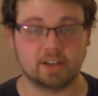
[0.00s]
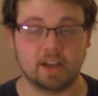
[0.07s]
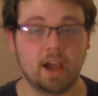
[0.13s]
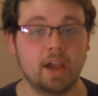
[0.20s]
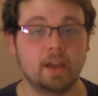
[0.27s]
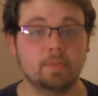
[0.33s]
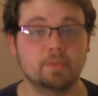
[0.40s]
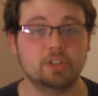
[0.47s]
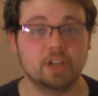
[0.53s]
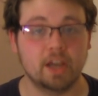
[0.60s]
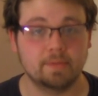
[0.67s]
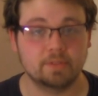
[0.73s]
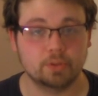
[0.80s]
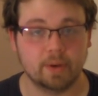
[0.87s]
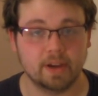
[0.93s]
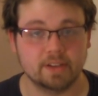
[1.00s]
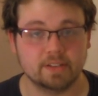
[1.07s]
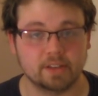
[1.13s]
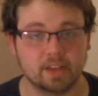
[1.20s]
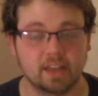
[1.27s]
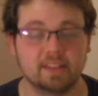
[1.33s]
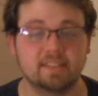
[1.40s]
I am Chef
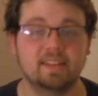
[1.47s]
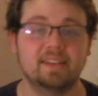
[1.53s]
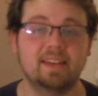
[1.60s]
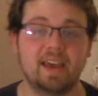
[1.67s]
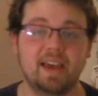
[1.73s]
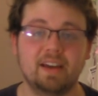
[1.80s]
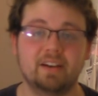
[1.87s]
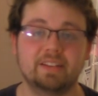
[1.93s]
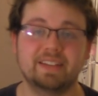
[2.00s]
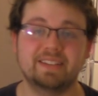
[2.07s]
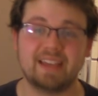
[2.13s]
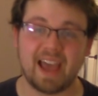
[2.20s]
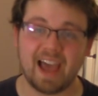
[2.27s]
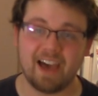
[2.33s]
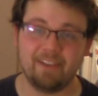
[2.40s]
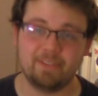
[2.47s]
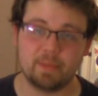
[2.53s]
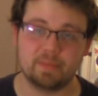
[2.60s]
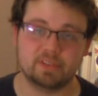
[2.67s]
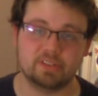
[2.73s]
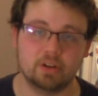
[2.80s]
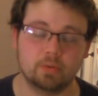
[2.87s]
Shwasty, and today on this half
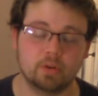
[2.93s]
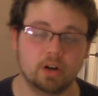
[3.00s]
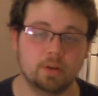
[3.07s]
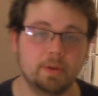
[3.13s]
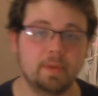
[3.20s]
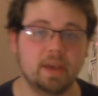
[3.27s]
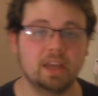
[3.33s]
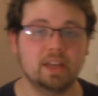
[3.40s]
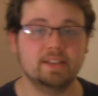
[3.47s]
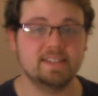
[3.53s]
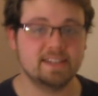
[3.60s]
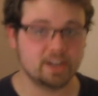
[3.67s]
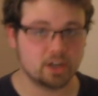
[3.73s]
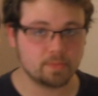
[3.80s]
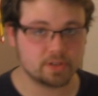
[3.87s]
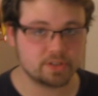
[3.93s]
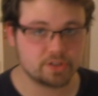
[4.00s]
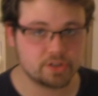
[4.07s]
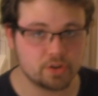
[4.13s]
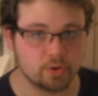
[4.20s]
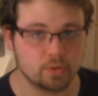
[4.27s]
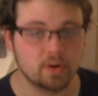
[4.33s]
episode we're going to be making
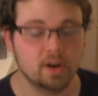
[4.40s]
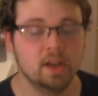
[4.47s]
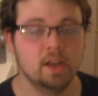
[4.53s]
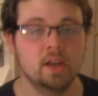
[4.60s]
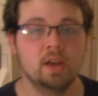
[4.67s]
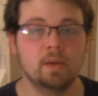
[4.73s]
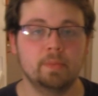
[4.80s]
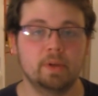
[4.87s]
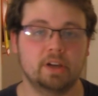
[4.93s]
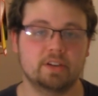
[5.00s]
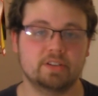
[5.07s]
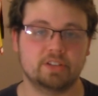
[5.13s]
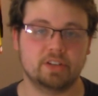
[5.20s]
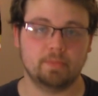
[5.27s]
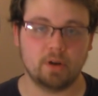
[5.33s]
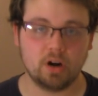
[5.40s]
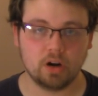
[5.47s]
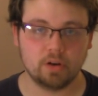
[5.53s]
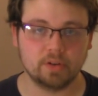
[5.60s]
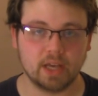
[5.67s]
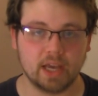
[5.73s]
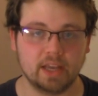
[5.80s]
tiramisu because
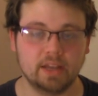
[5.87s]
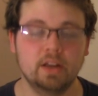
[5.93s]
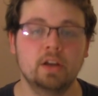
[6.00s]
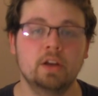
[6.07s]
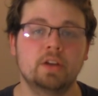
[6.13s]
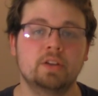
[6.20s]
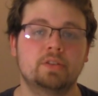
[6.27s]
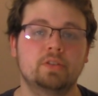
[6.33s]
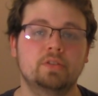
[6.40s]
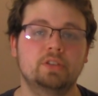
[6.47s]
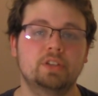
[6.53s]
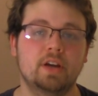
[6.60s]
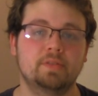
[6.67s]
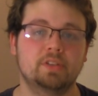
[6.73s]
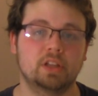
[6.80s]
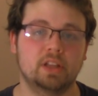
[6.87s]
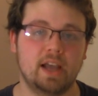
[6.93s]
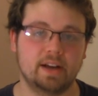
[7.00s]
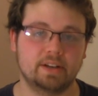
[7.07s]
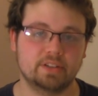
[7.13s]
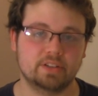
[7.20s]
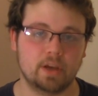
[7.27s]
tomorrow night sous chef
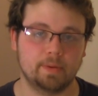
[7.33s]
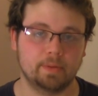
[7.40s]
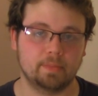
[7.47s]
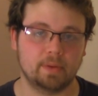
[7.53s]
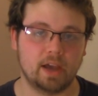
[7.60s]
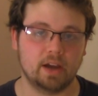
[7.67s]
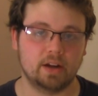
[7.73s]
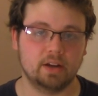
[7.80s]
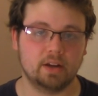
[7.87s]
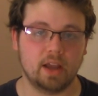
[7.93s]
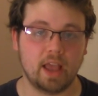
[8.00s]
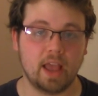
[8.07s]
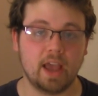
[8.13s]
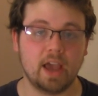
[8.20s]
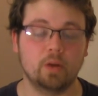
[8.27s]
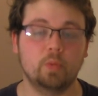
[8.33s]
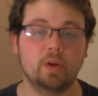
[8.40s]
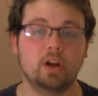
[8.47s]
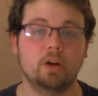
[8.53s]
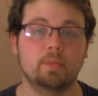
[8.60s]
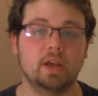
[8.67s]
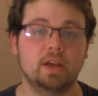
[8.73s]
Shellac is coming back and
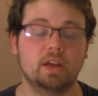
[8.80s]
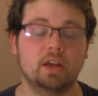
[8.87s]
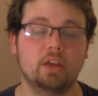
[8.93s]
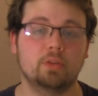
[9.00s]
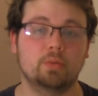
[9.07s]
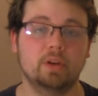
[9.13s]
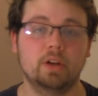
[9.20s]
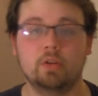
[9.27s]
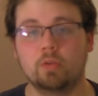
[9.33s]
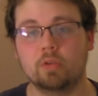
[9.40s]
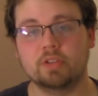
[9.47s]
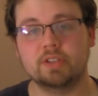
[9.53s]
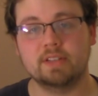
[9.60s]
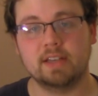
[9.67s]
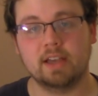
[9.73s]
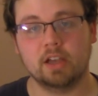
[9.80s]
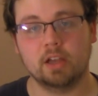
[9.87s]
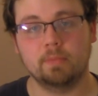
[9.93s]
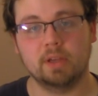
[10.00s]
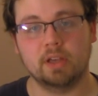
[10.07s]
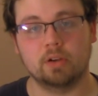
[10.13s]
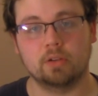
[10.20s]
we are making a 3-course
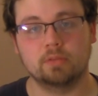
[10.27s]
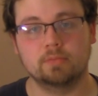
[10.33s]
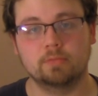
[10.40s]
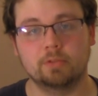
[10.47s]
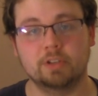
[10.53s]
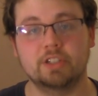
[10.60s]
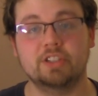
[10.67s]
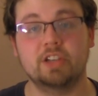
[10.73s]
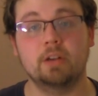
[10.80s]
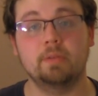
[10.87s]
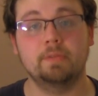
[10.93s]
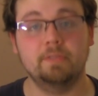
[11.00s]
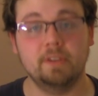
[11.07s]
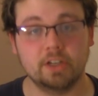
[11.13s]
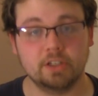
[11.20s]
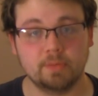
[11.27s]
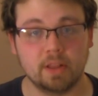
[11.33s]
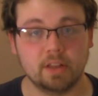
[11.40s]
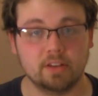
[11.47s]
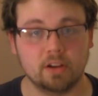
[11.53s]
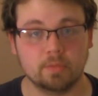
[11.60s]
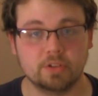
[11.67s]
Italian meal, which is going to be finished by
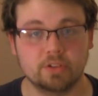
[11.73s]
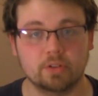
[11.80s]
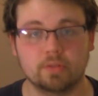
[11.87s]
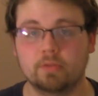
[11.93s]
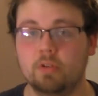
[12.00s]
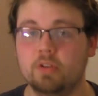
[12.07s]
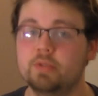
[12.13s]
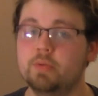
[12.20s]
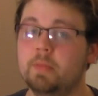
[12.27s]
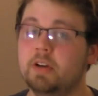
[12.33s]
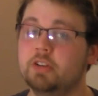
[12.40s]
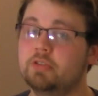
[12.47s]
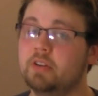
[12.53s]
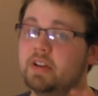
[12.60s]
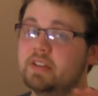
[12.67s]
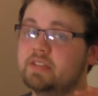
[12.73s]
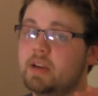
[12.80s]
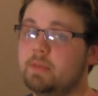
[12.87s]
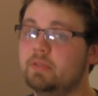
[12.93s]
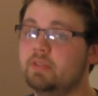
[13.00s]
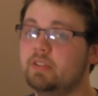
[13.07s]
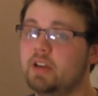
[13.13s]
the tiramisu. Of course we might try a
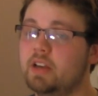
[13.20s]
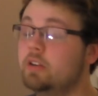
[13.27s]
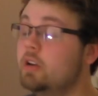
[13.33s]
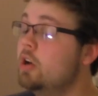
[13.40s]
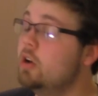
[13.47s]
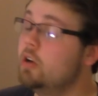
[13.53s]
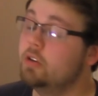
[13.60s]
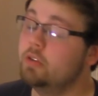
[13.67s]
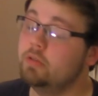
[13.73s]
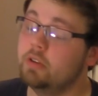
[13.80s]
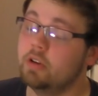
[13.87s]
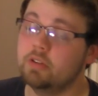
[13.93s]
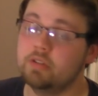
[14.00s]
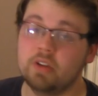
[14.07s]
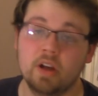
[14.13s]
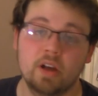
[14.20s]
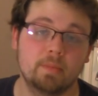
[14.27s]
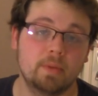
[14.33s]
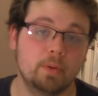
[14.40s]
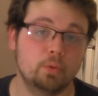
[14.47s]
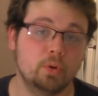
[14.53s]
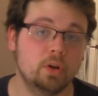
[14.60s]
sample tonight, who knows,
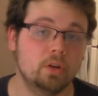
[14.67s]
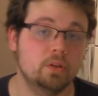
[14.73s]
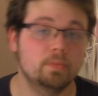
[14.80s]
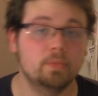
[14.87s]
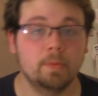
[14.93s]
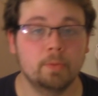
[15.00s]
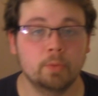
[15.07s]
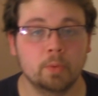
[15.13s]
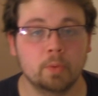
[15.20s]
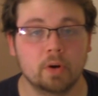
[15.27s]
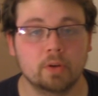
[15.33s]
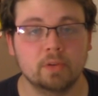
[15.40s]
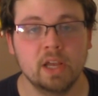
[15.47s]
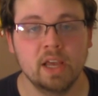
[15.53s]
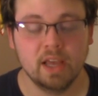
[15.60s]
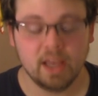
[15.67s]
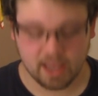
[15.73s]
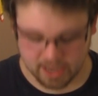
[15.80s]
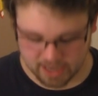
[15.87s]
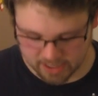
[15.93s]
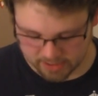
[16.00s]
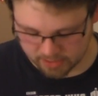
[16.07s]
maybe we will, maybe we won't.
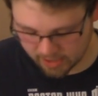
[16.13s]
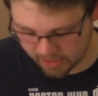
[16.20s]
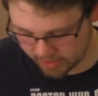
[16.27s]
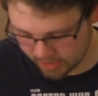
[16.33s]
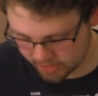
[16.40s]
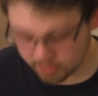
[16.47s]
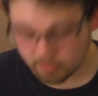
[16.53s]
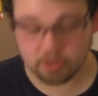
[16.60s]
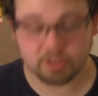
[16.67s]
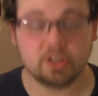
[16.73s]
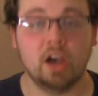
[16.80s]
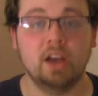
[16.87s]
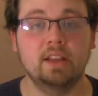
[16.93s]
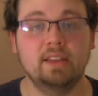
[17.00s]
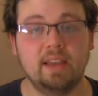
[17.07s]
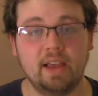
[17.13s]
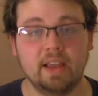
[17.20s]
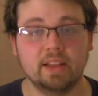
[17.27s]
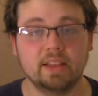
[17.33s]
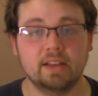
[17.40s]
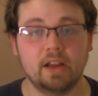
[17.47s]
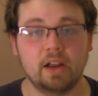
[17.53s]
And I got the most
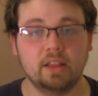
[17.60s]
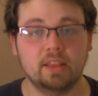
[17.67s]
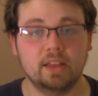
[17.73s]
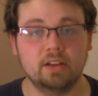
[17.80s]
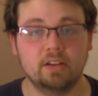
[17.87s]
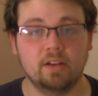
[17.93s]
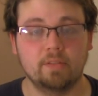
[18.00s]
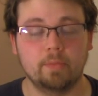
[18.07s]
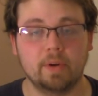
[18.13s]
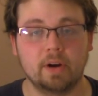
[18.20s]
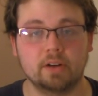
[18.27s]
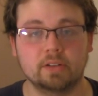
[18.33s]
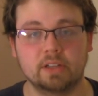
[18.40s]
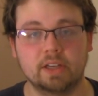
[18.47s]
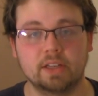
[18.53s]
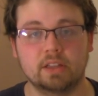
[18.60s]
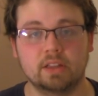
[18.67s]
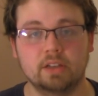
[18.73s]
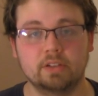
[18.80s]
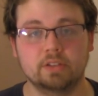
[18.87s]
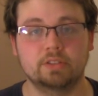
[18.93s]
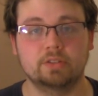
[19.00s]
un-Italian thing I could think of apparently at the
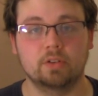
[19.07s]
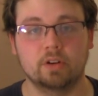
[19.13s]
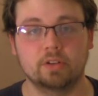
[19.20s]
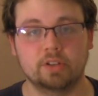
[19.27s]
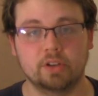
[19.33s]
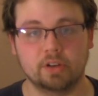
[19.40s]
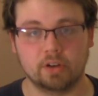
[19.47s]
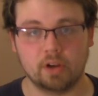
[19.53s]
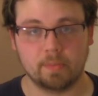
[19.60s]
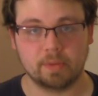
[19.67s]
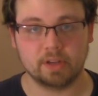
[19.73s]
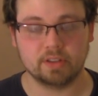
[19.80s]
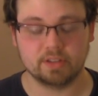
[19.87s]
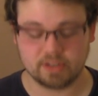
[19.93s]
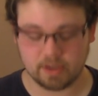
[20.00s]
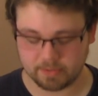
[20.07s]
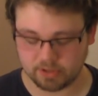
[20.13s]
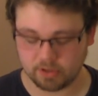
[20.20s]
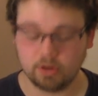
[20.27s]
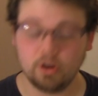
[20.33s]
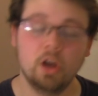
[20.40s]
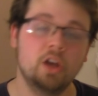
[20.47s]
liquor store to accompany this
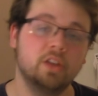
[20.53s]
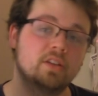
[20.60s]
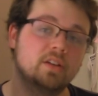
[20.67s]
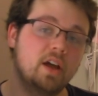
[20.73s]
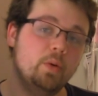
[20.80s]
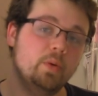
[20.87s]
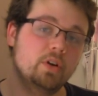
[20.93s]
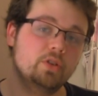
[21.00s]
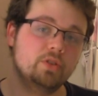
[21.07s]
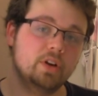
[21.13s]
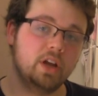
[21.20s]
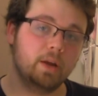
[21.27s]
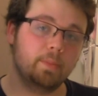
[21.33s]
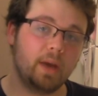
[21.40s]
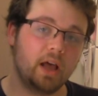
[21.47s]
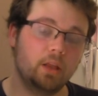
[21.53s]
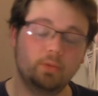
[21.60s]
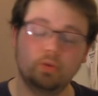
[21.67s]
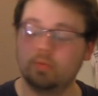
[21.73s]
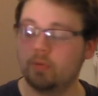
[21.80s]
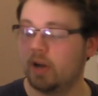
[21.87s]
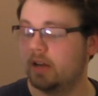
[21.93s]
episode. Tonight we are drinking
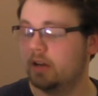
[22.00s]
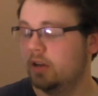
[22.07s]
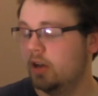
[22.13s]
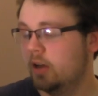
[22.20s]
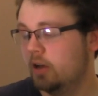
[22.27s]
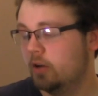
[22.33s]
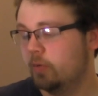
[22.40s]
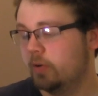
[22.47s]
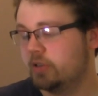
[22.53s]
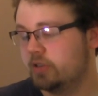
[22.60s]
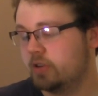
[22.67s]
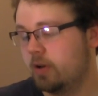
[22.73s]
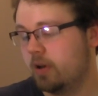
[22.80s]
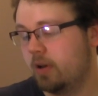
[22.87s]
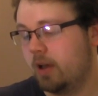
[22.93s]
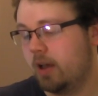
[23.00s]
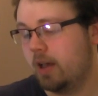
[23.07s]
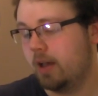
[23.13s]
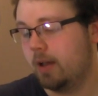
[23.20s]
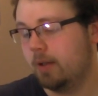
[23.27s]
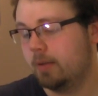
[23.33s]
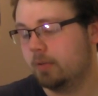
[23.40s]
Malibu Red, which is
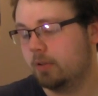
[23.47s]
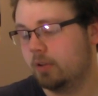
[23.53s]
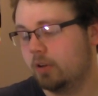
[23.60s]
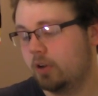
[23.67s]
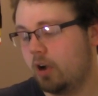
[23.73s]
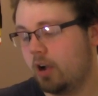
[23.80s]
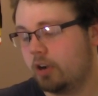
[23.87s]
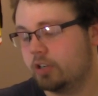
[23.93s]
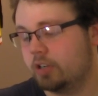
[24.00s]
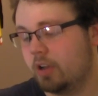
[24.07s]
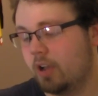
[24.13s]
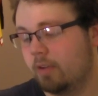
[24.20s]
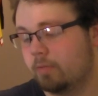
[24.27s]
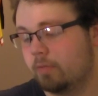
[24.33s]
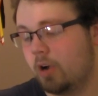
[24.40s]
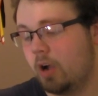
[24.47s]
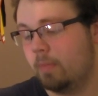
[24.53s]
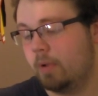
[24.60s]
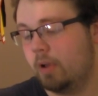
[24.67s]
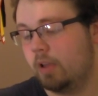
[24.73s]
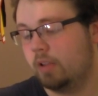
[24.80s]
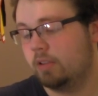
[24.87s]
a concoction of
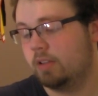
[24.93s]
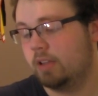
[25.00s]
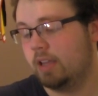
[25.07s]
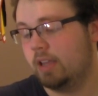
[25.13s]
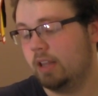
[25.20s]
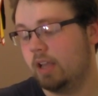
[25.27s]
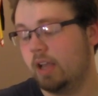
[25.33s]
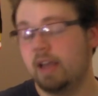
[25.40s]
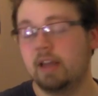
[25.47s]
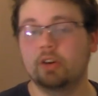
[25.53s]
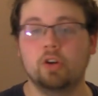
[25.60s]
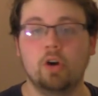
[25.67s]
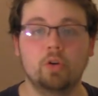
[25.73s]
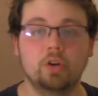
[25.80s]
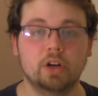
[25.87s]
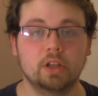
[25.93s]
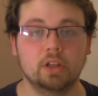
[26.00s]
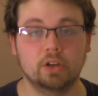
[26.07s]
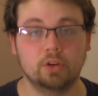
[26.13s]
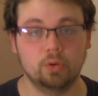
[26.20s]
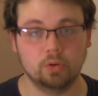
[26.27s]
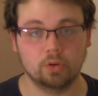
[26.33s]
rum, tequila, and coconut
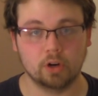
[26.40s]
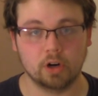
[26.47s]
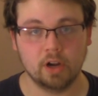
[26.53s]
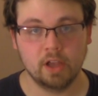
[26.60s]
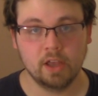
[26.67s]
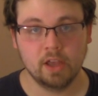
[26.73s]
liqueur.